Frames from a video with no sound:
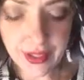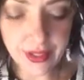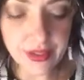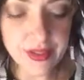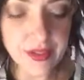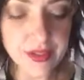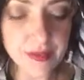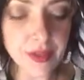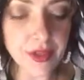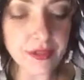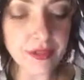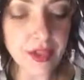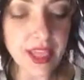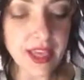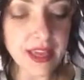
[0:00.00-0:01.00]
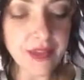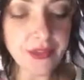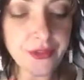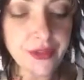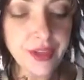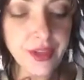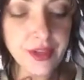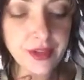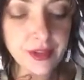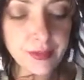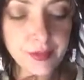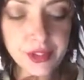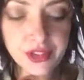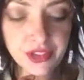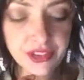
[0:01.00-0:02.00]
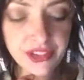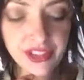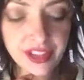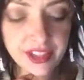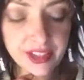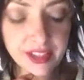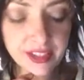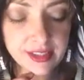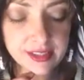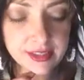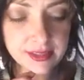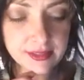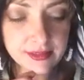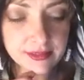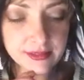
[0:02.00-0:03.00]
There's this beautiful castle kingdom and she's not in it.